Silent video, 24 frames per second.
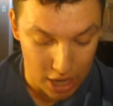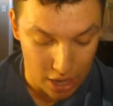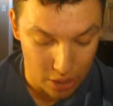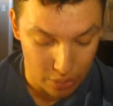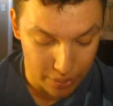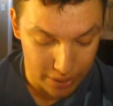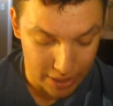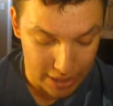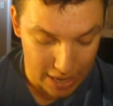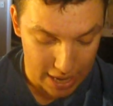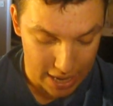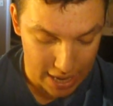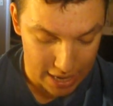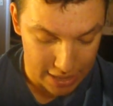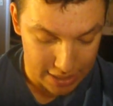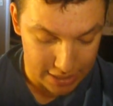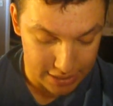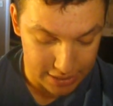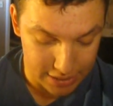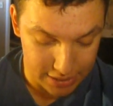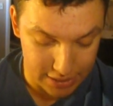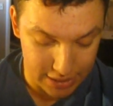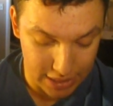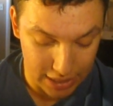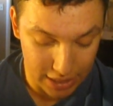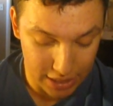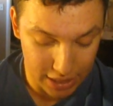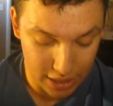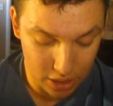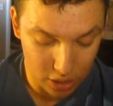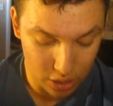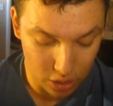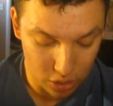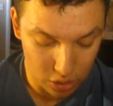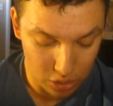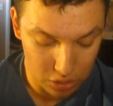We got Zen
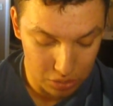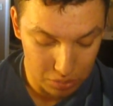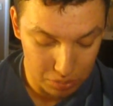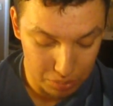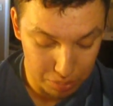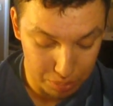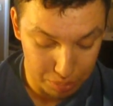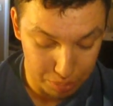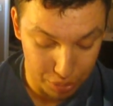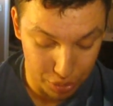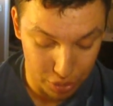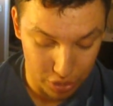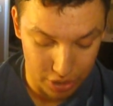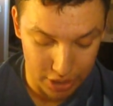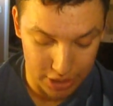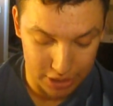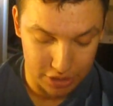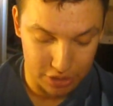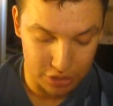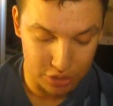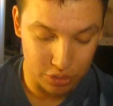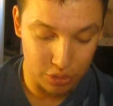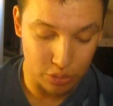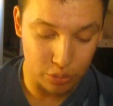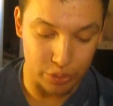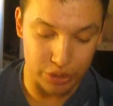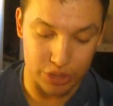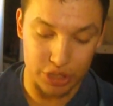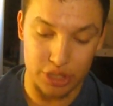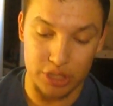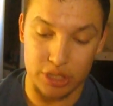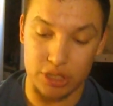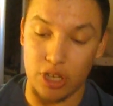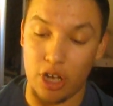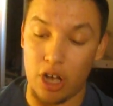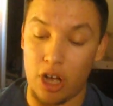Nihon Puroresu,
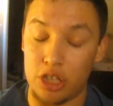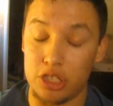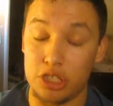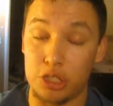which is All